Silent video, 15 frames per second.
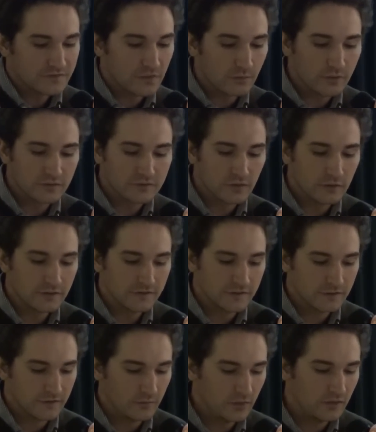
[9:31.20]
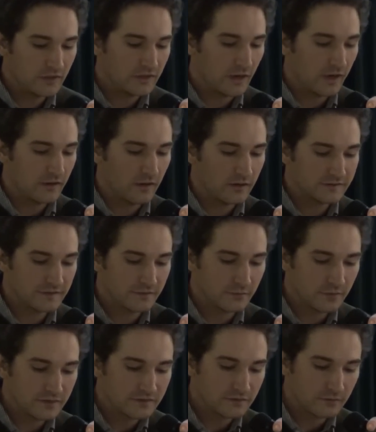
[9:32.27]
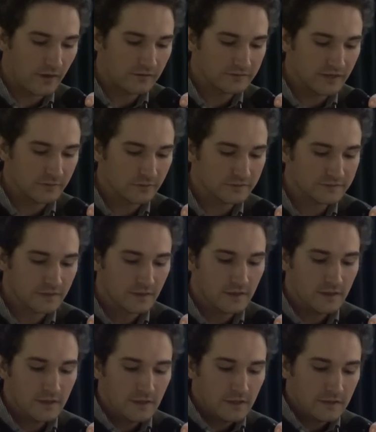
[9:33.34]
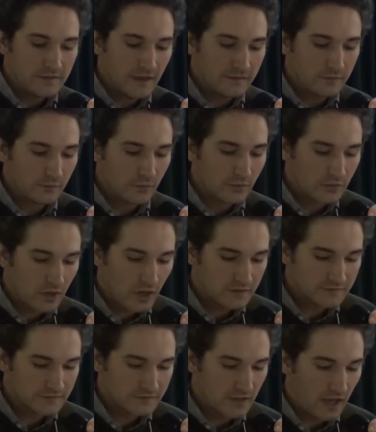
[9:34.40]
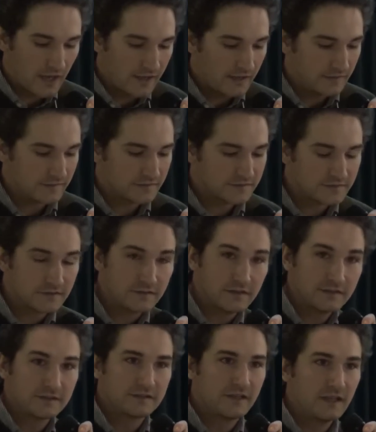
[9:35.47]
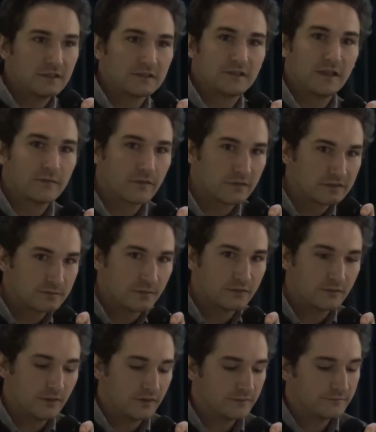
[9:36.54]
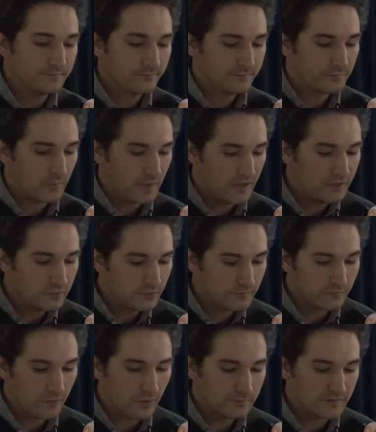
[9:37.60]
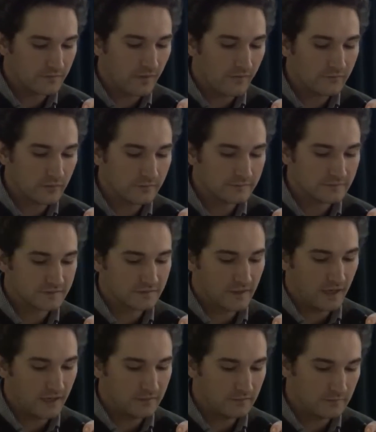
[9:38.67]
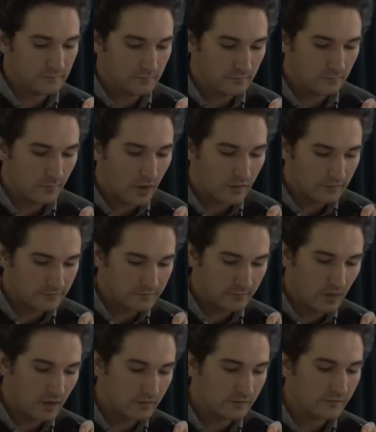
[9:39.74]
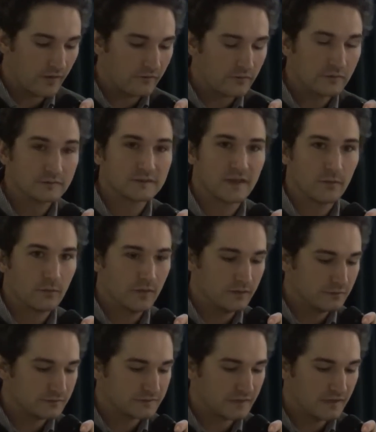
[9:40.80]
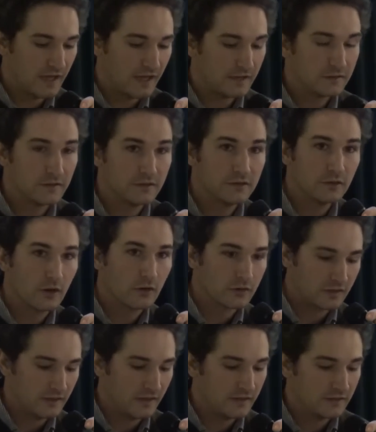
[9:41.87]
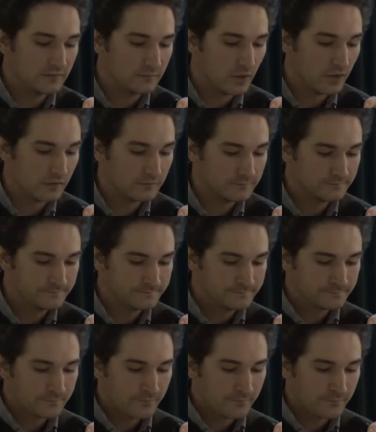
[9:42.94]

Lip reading: So we were told in the community dialogues and the regional roundtables that the root causes lie in this distinct difference between Inuit forms of governance and the model of governance that we use today, the Euro-Canadian model.